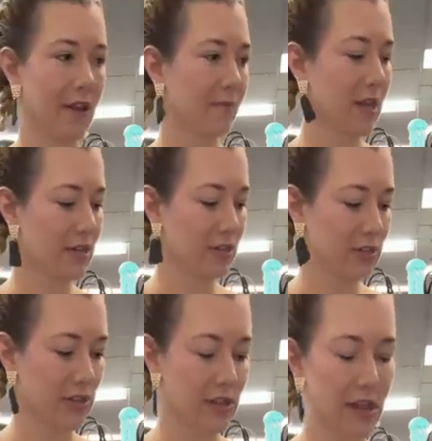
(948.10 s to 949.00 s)
Yeah, I'm glad
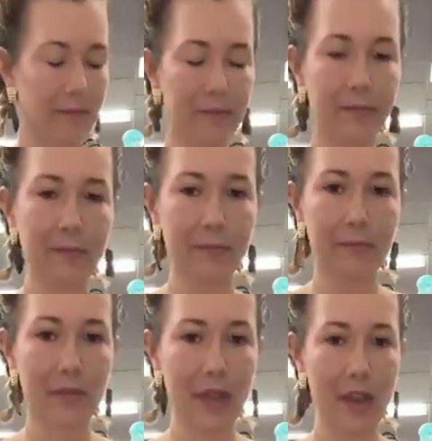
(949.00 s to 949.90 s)
you yeah. said that.
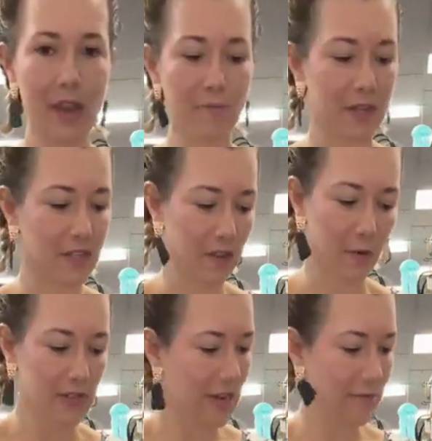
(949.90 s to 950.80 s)
Sorry. Um, because
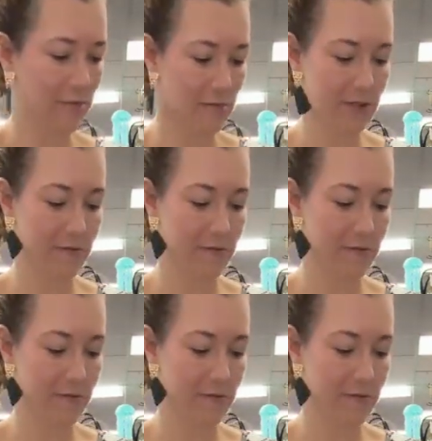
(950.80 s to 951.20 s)
otherwise, I